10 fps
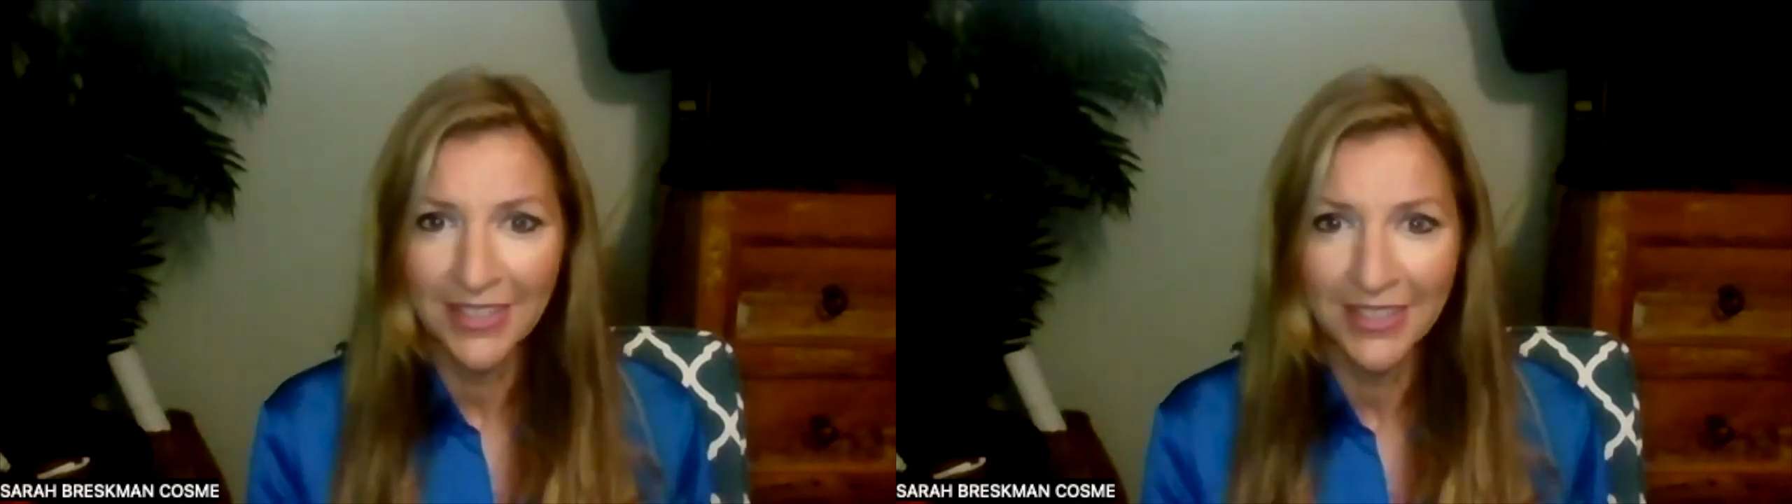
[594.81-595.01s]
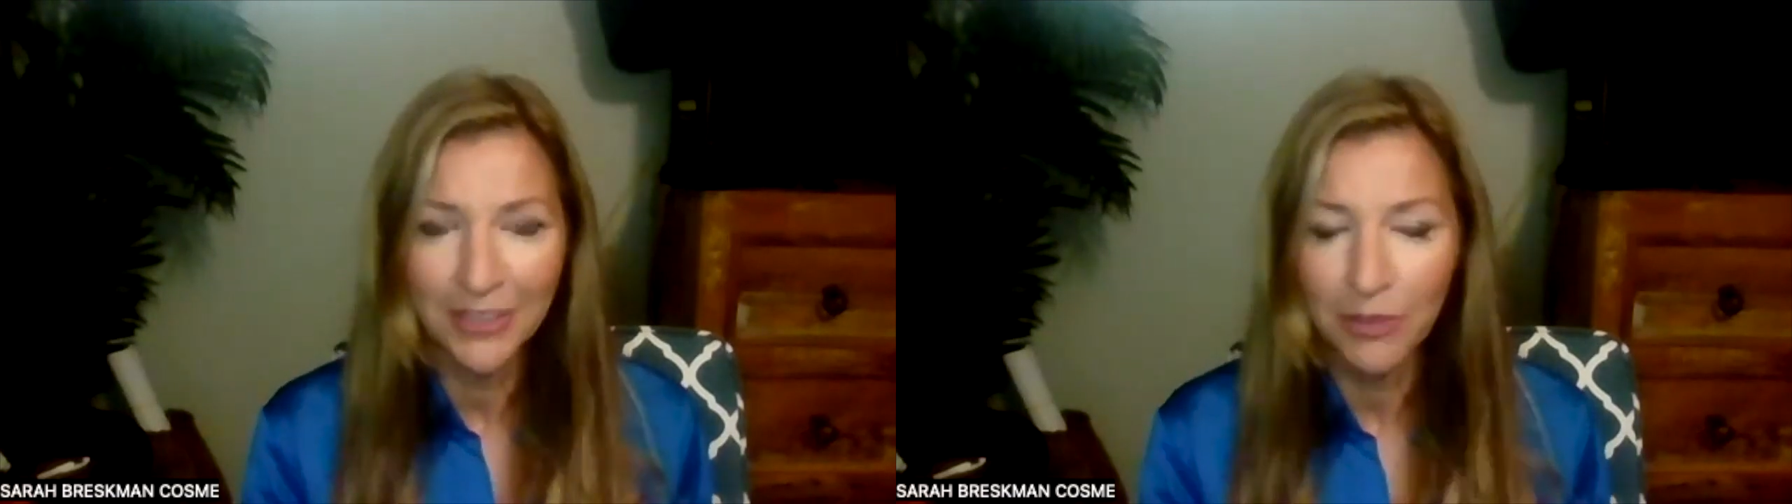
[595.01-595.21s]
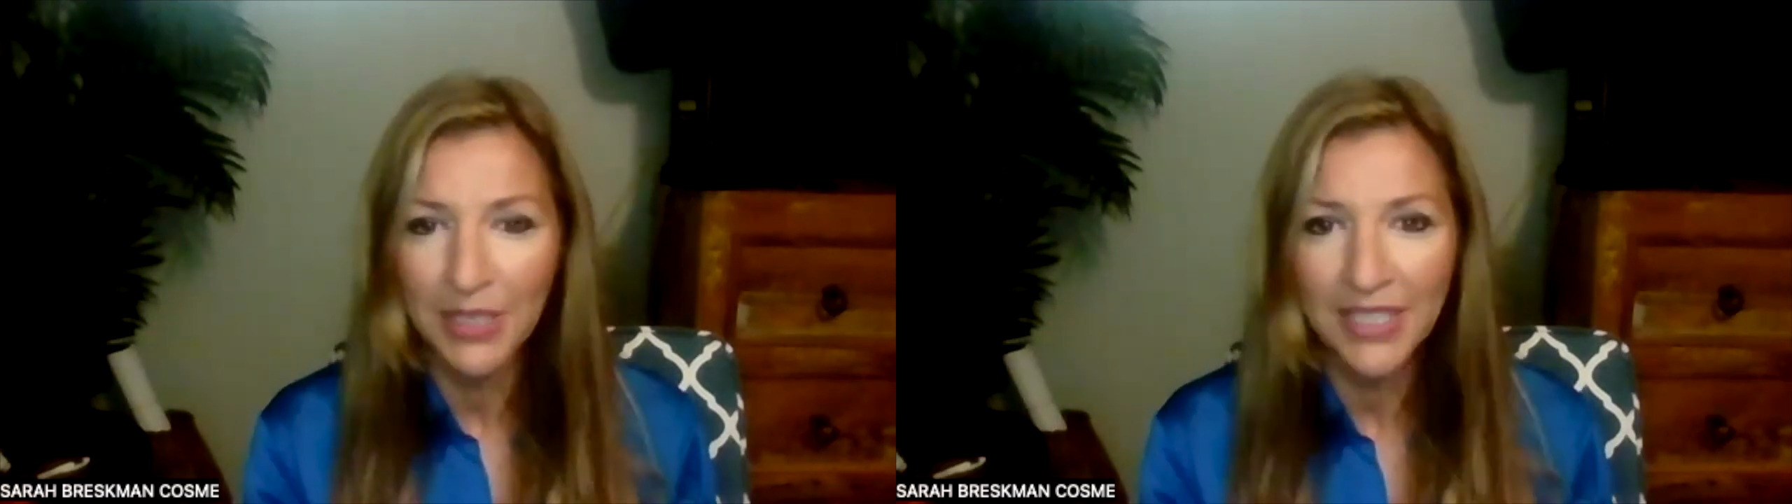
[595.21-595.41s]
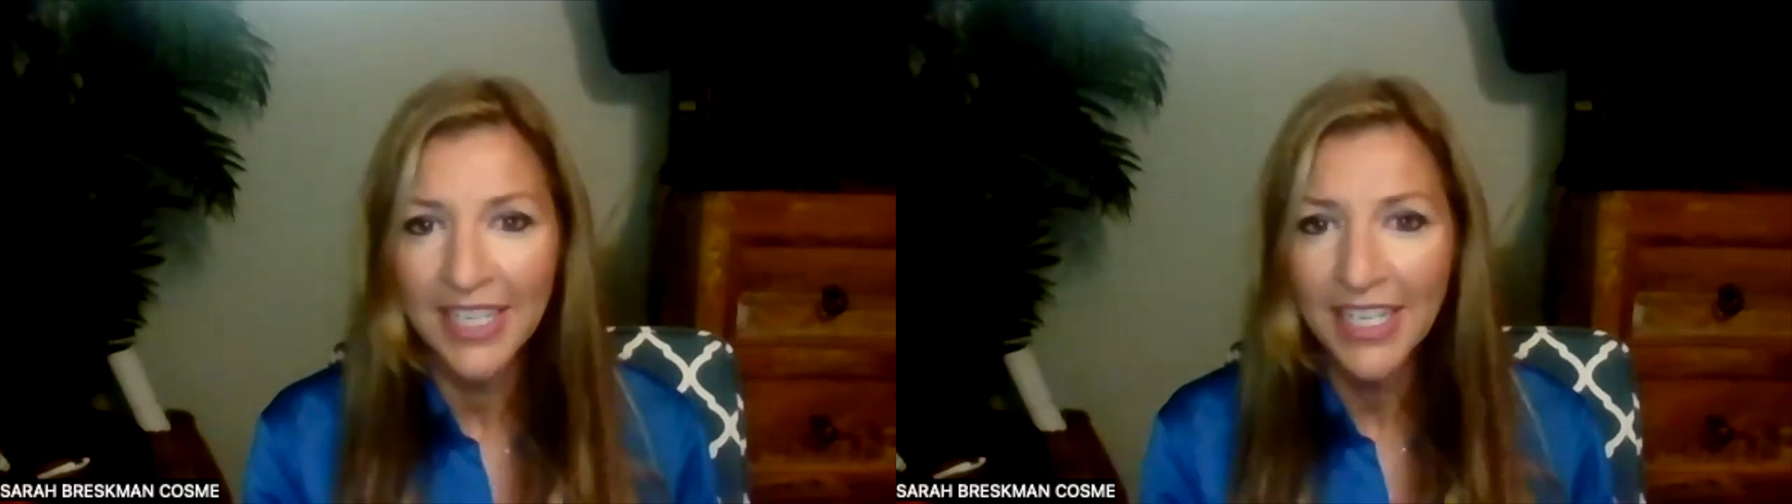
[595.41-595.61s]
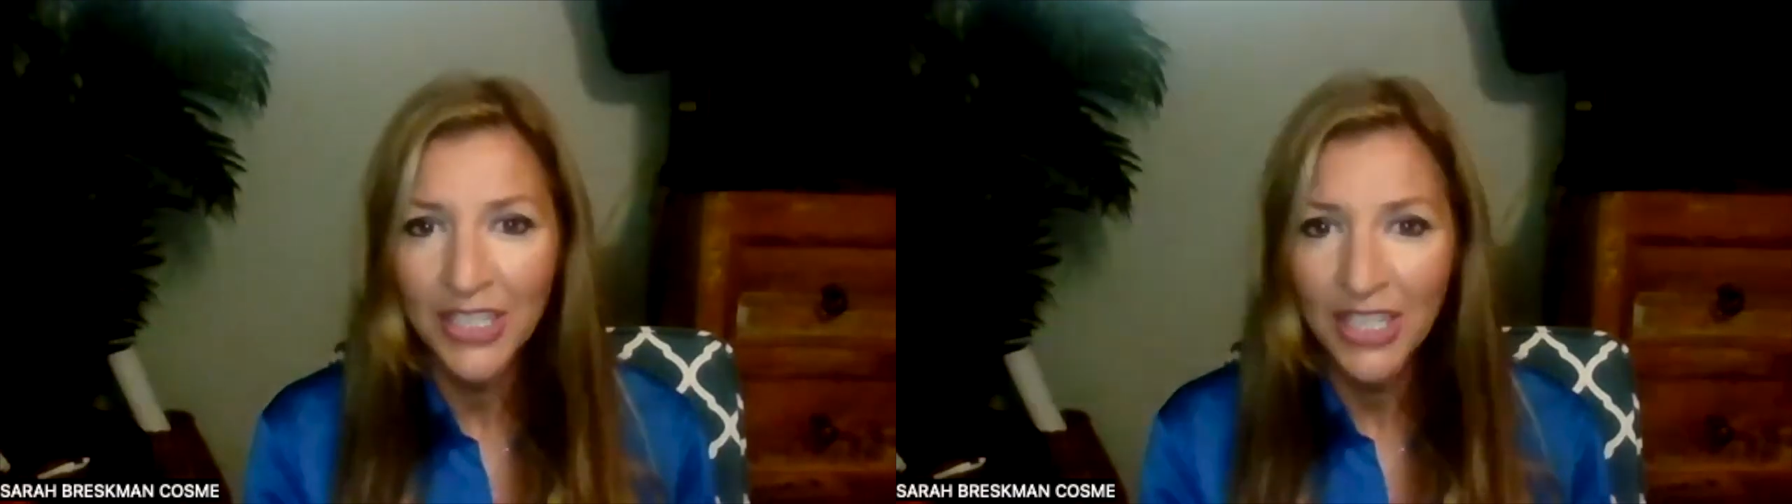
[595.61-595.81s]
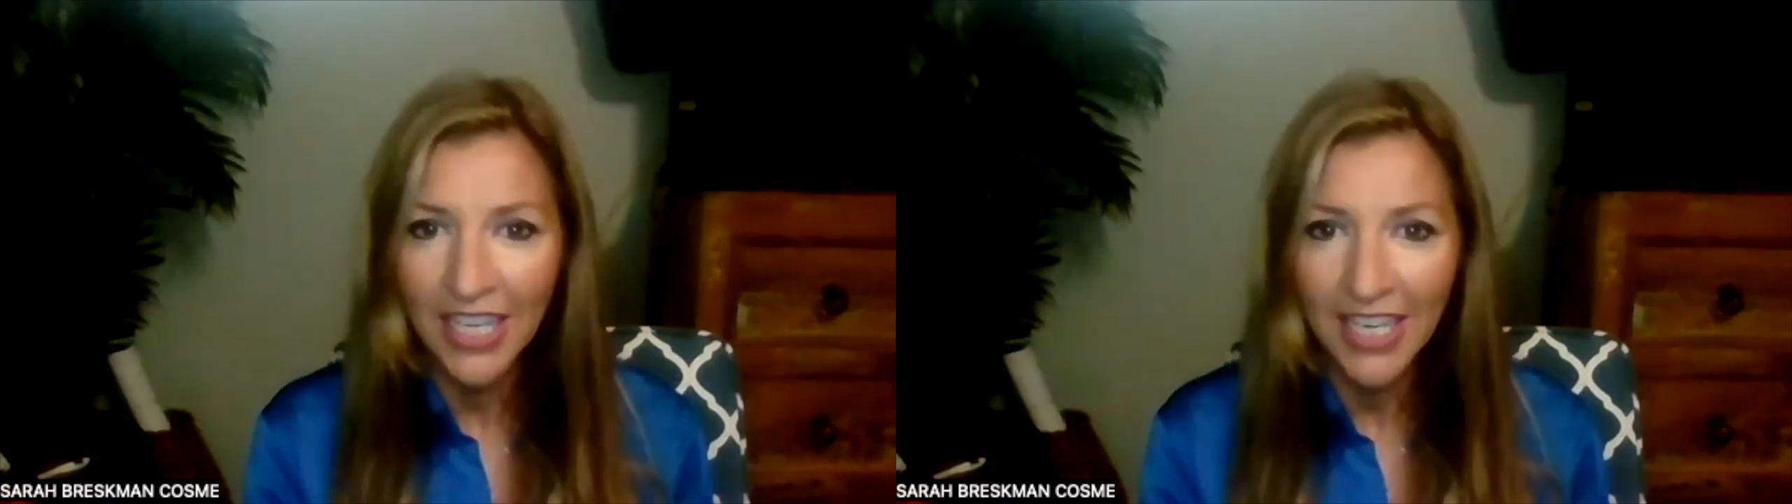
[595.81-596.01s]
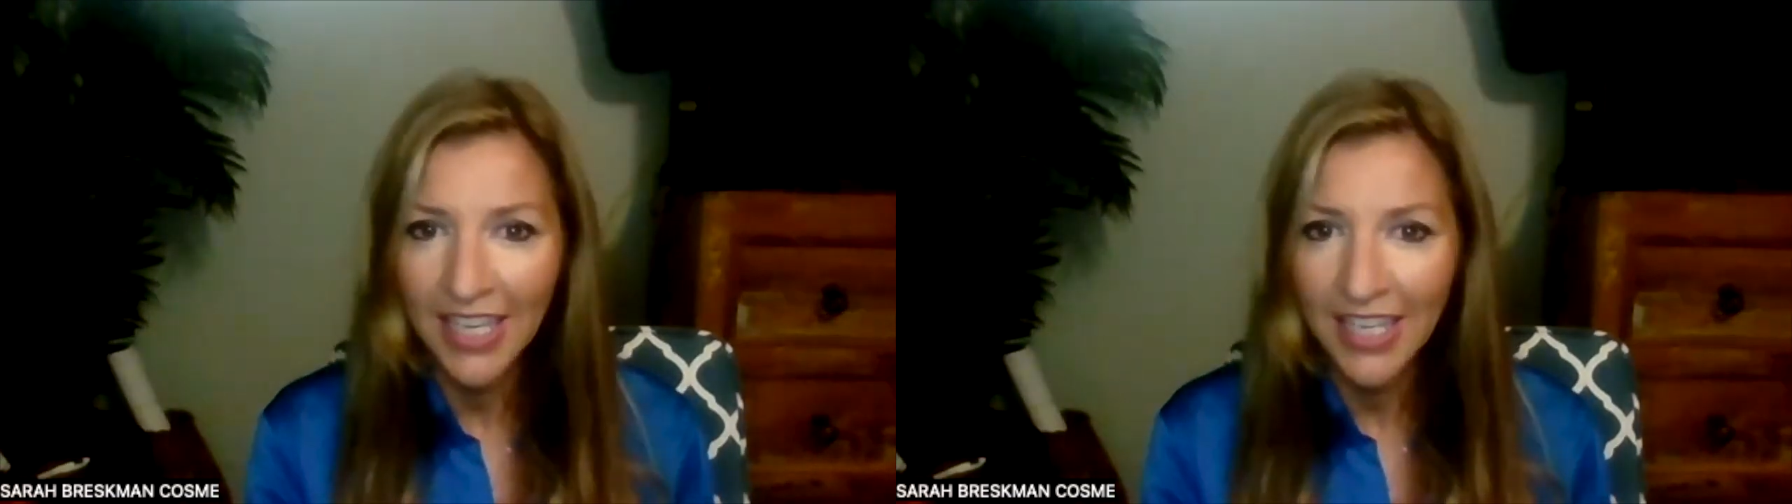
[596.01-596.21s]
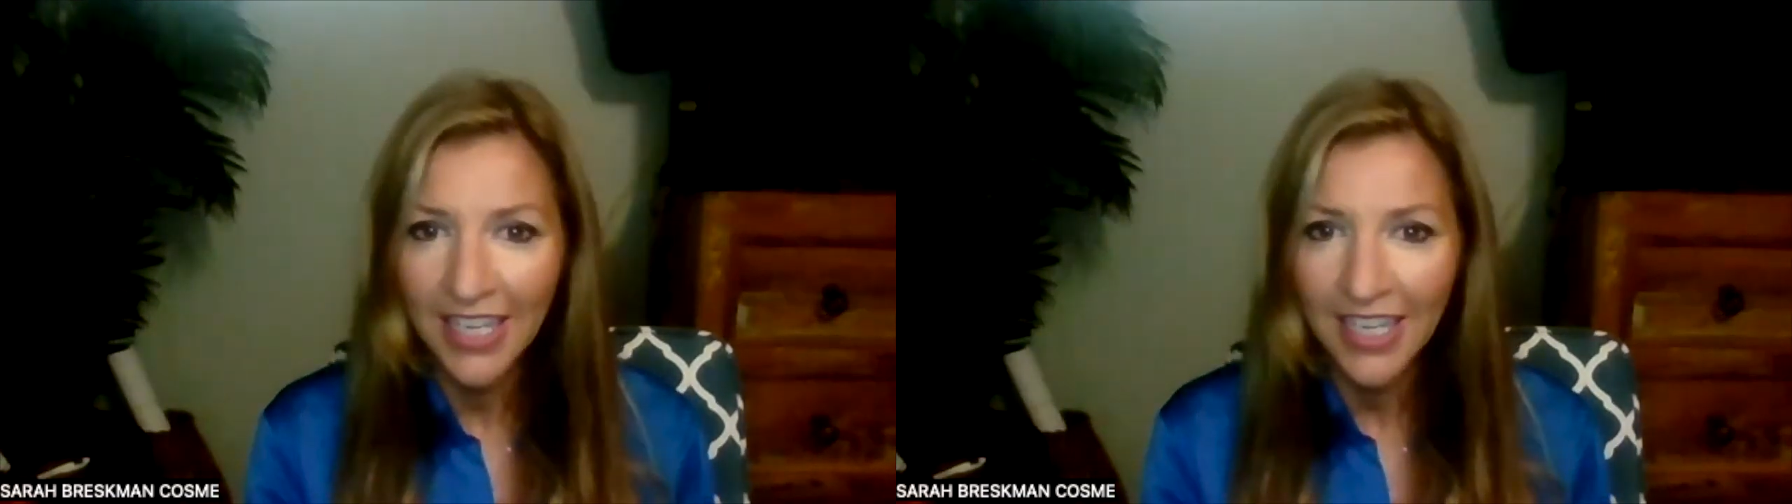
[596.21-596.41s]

And you'll be teaching it